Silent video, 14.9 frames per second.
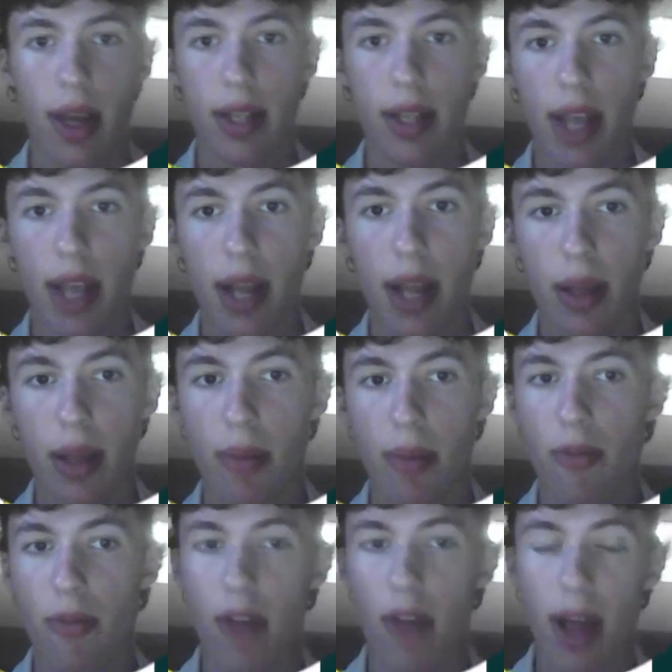
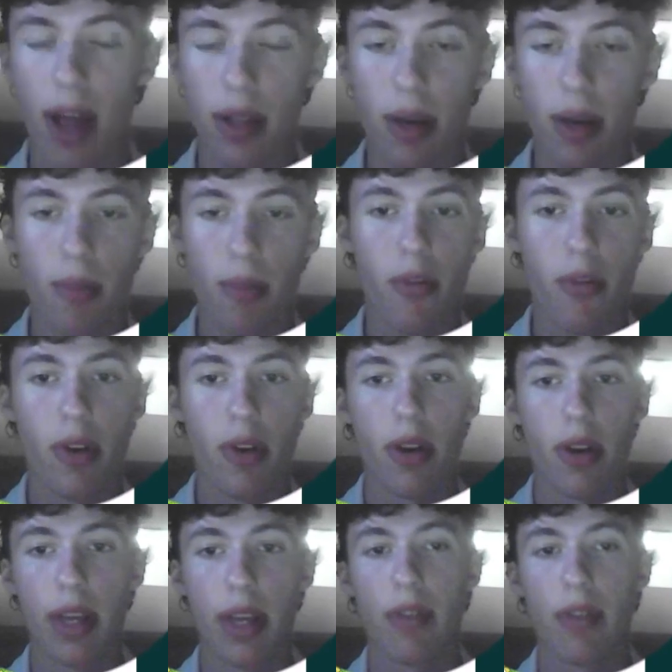xylem, phylum for
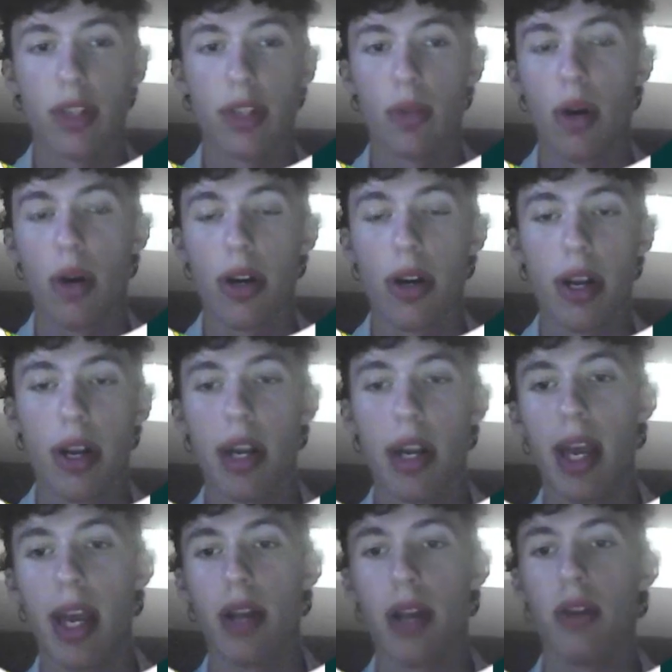like efficient water
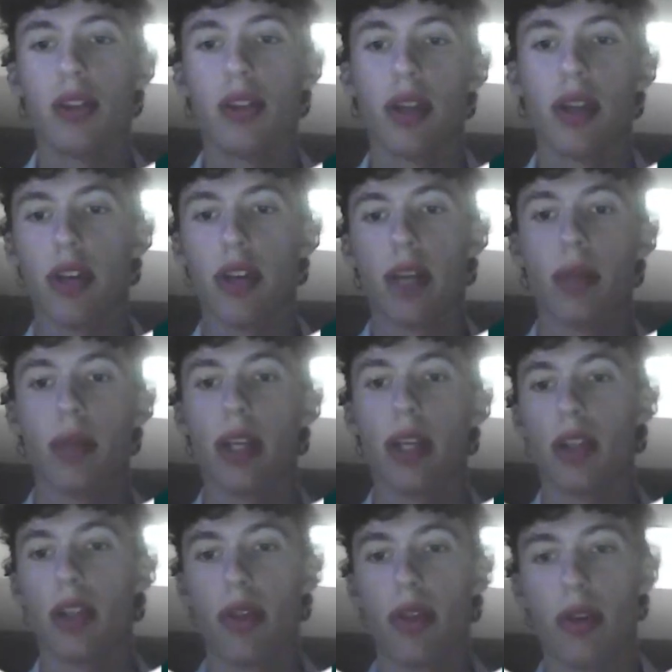and nutrient
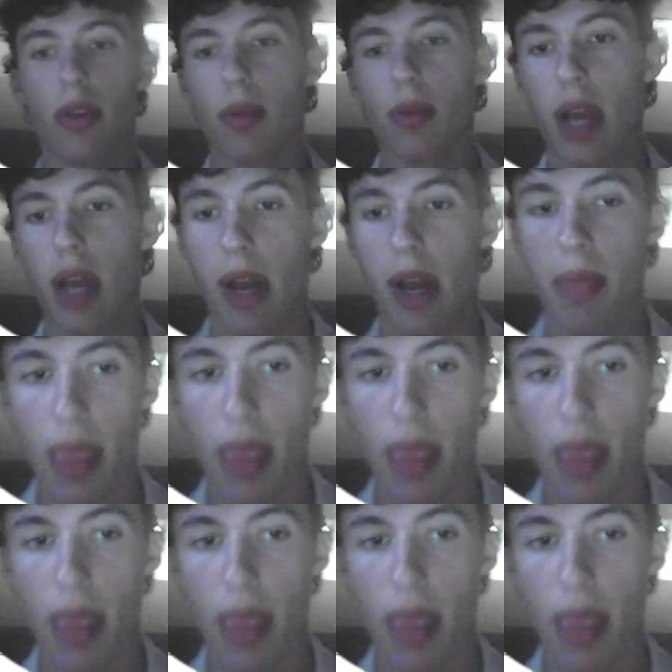transportation throughout the plant.